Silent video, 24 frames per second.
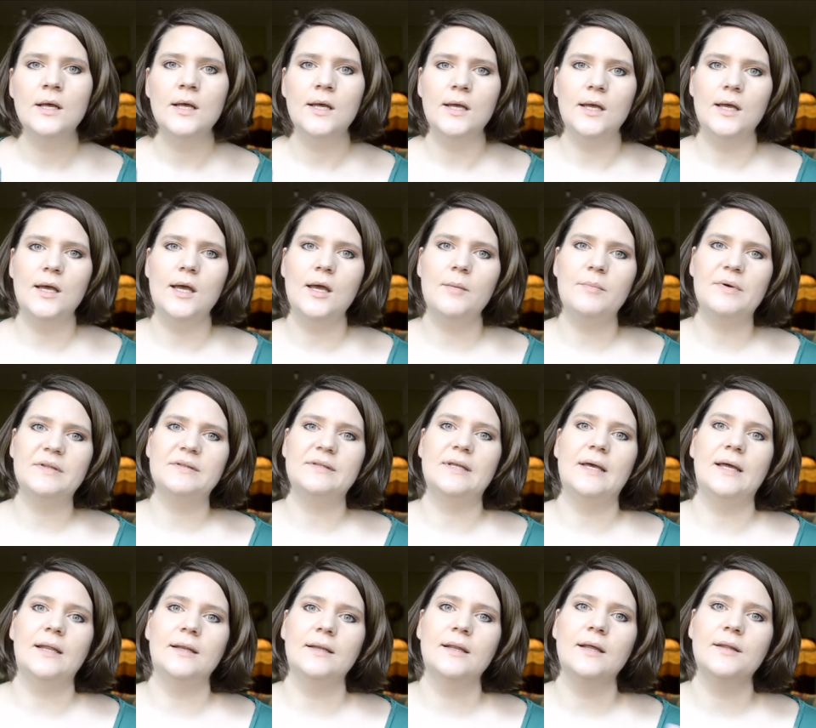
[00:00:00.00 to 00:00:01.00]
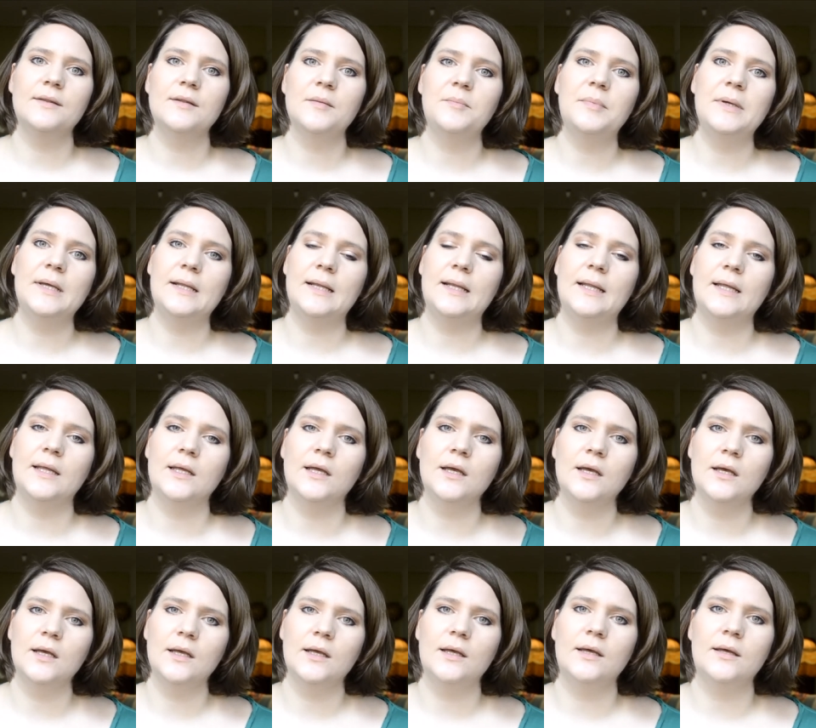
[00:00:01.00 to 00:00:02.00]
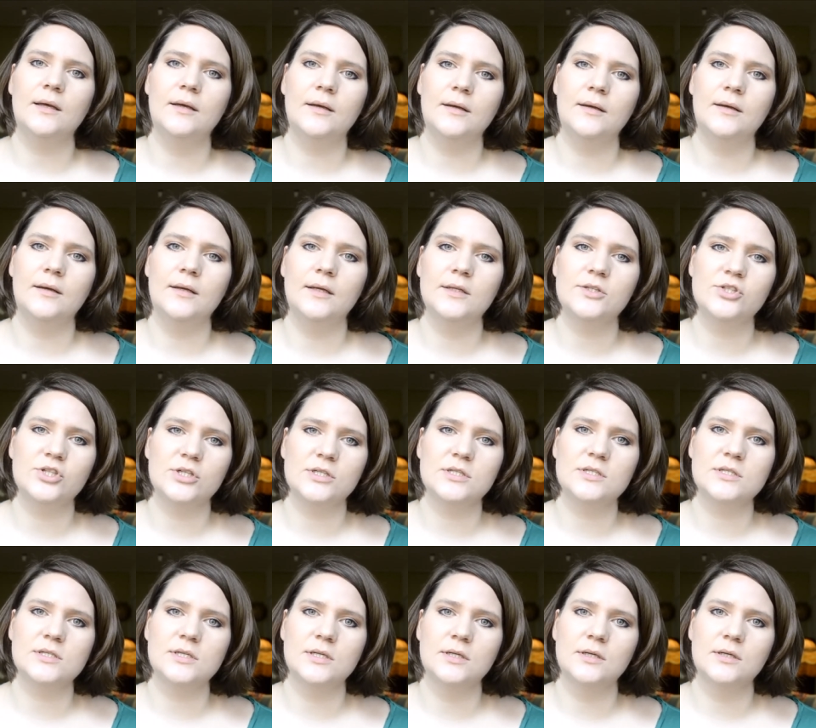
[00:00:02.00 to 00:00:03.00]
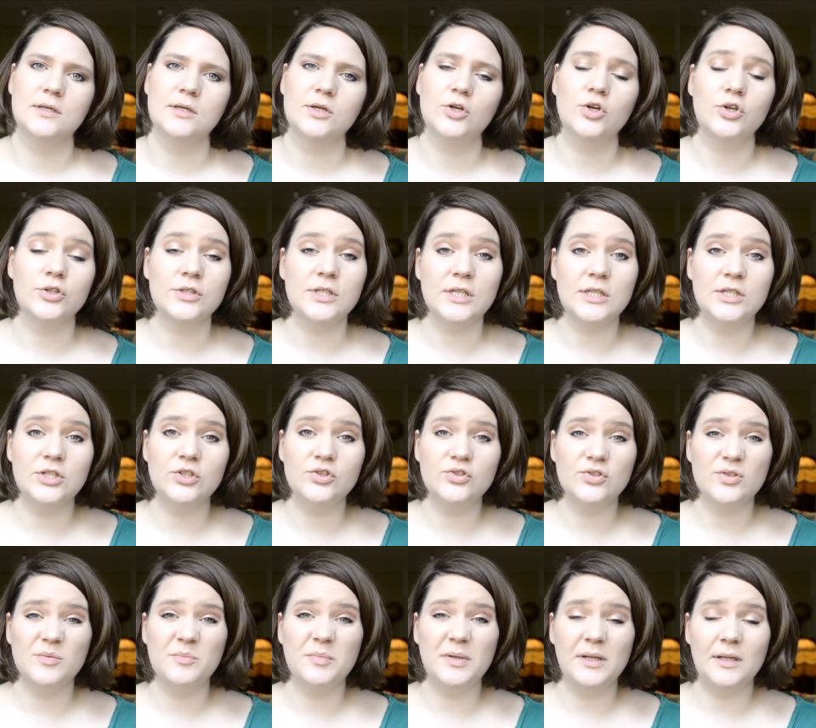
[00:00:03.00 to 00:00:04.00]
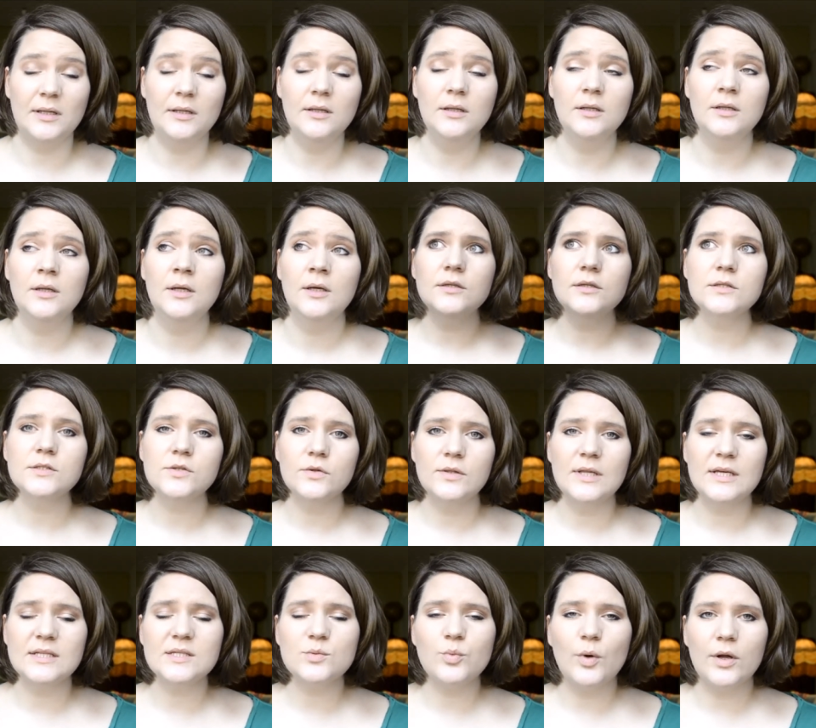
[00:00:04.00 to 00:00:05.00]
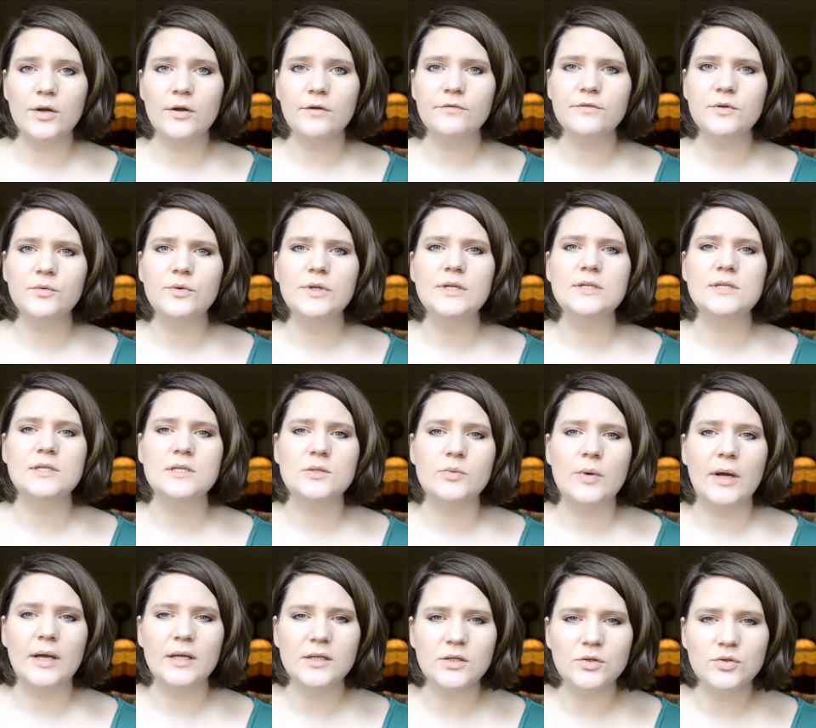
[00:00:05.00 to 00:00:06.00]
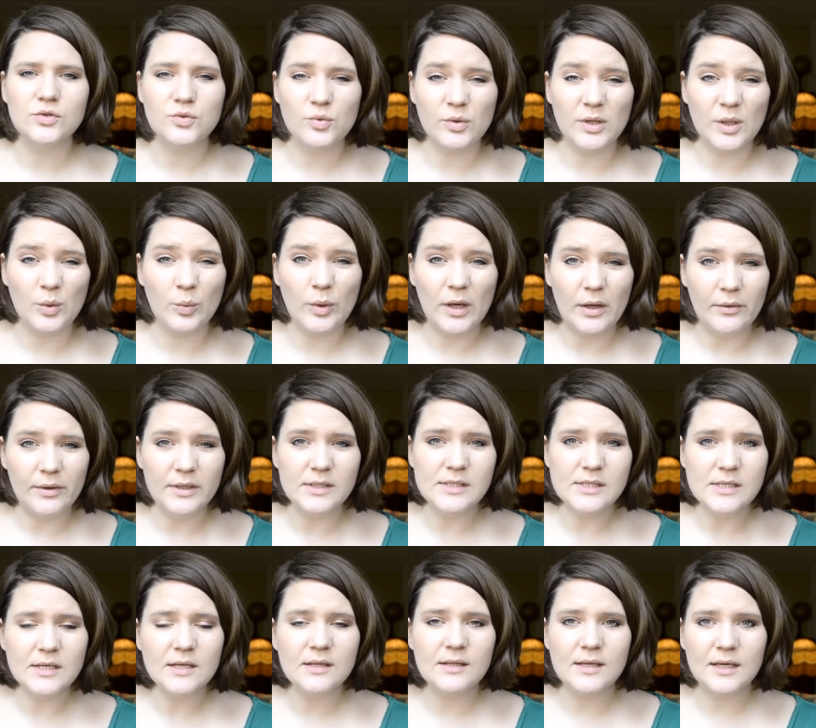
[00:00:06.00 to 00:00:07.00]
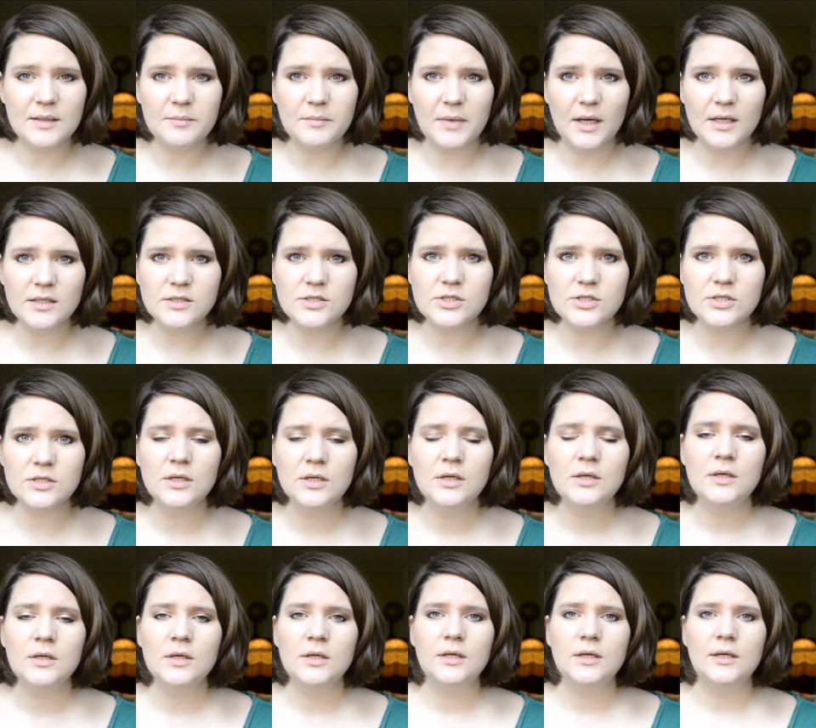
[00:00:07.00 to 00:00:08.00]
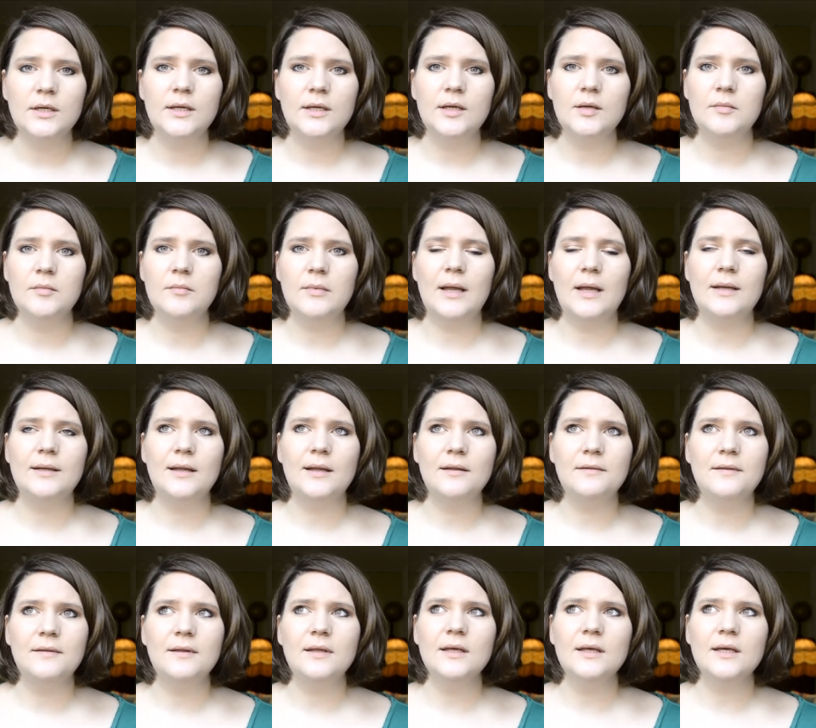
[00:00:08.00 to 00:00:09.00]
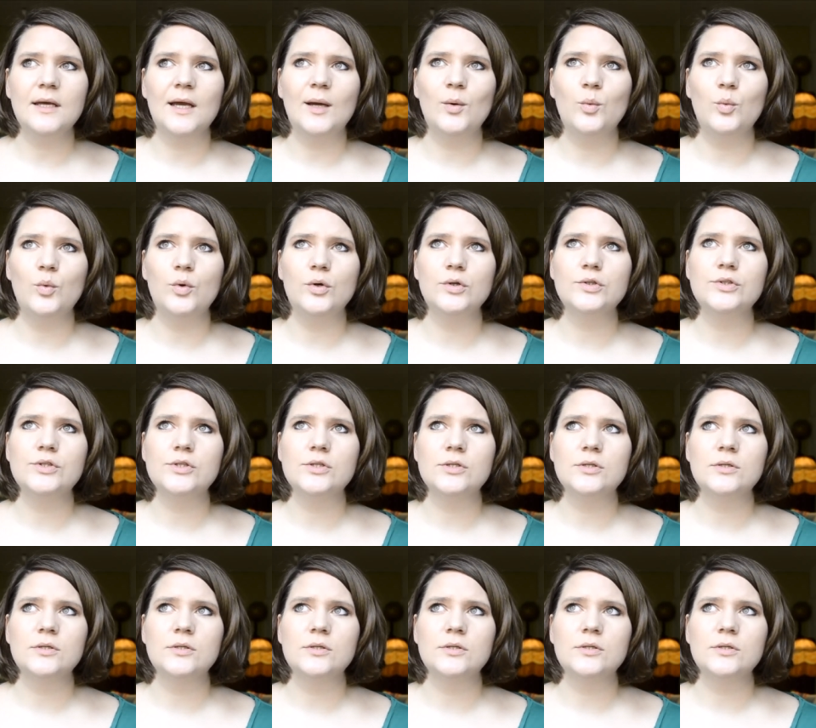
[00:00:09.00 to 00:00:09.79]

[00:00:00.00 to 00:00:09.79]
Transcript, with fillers: uh, but then the pilling, uh, it just continued to pill. So that's one of the reasons why I don't really wear it that much, um, and I think I would